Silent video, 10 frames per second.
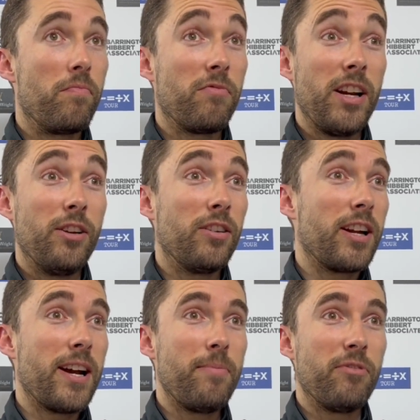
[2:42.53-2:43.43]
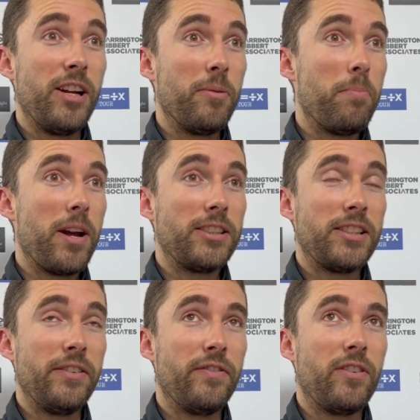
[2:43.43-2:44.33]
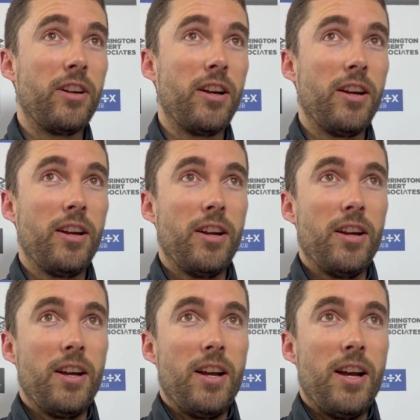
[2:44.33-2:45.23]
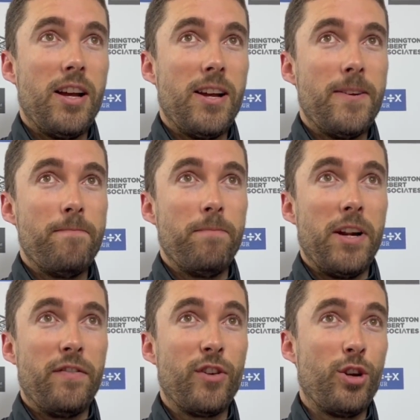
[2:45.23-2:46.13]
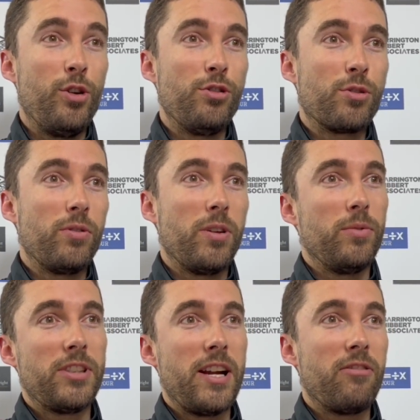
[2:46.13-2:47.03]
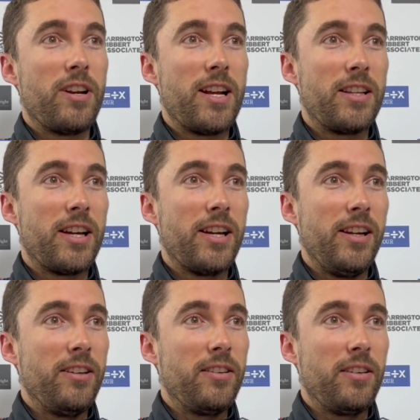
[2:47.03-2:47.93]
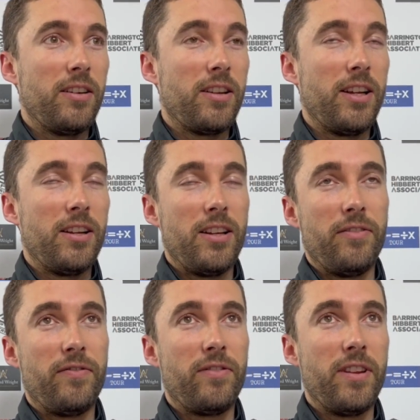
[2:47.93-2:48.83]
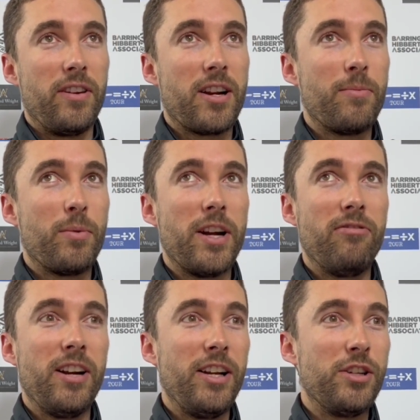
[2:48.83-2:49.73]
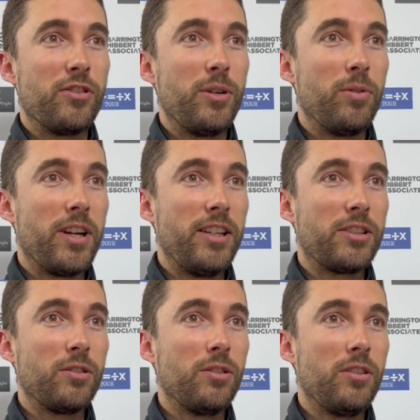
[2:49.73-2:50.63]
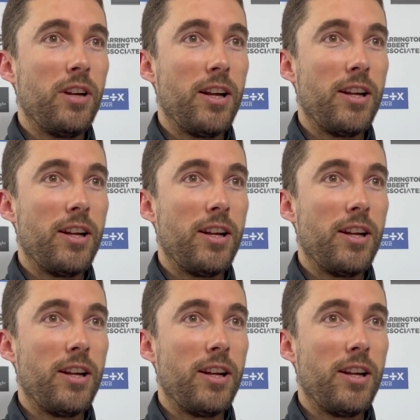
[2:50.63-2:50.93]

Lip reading: Really good game, really competitive. For the neutral that was there on that day, I think they'd have come away really enjoyed what they saw.